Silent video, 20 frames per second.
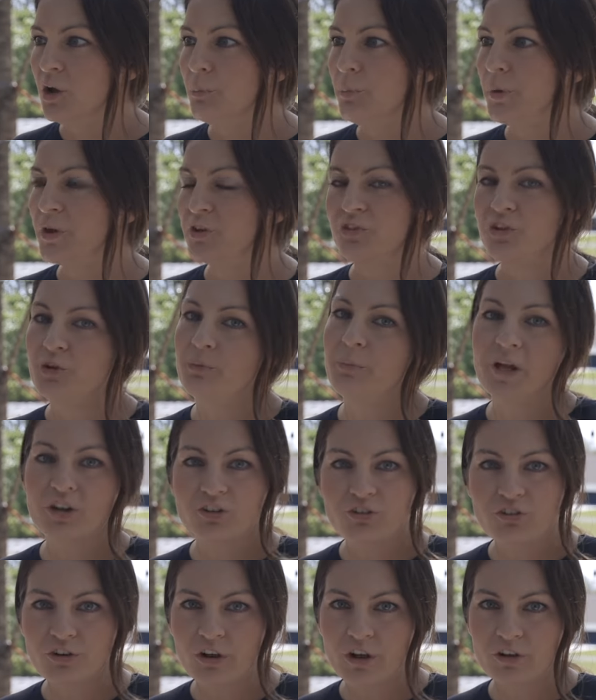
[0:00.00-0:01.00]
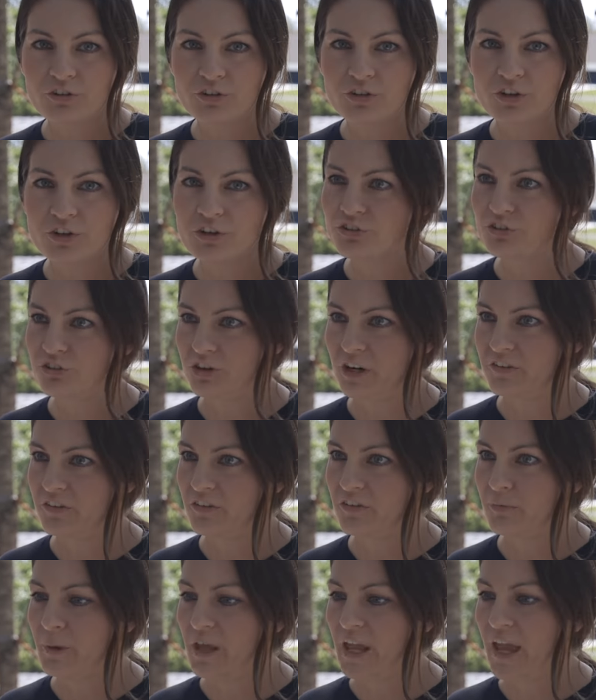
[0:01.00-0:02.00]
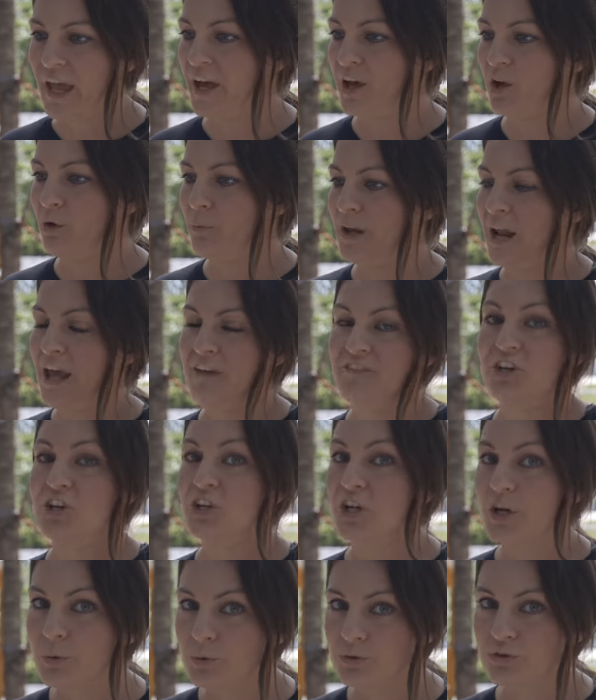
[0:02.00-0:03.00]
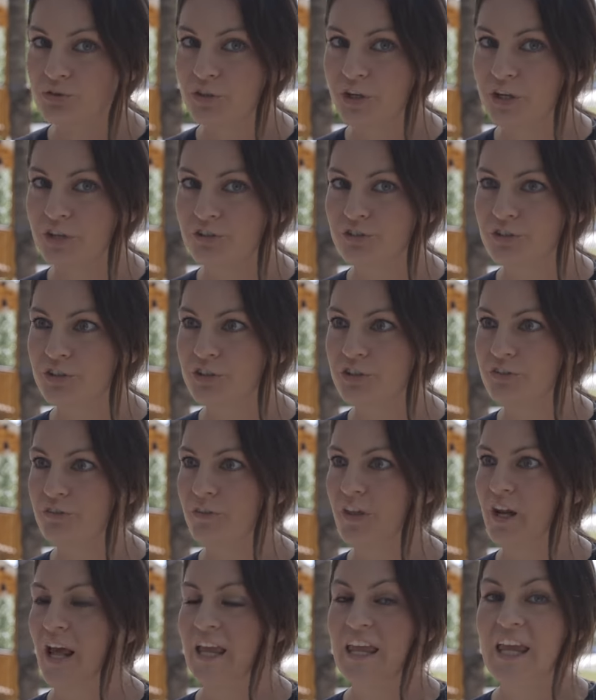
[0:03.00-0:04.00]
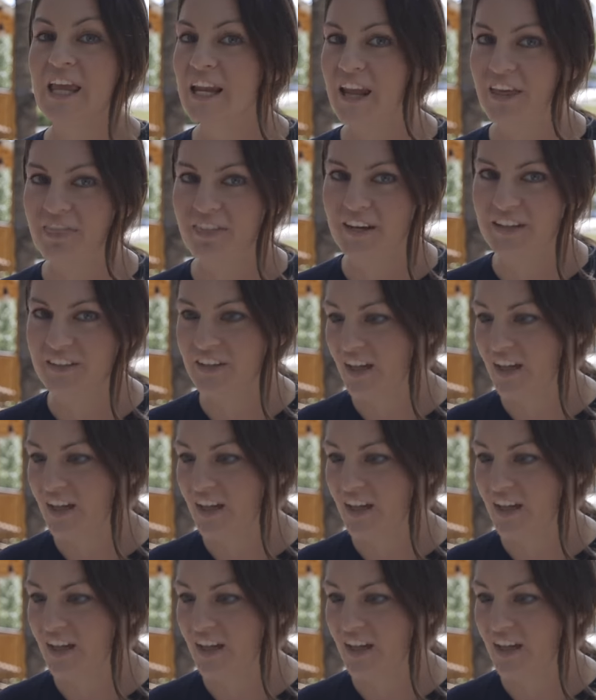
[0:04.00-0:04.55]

but too much structure stresses me out, but having no structure, then I get nothing